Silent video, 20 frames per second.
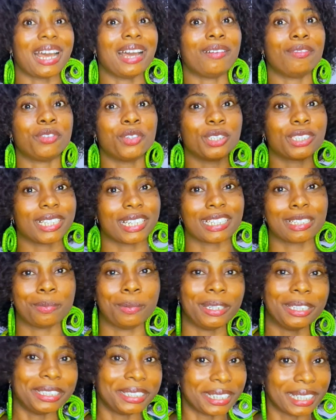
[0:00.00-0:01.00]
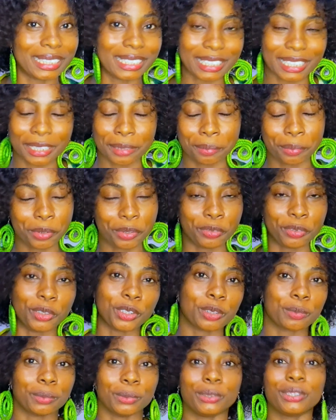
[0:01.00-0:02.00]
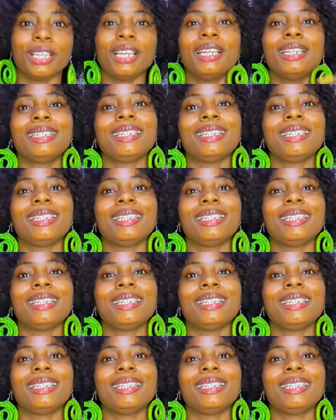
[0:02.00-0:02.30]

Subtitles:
I've just explained that in the previous post.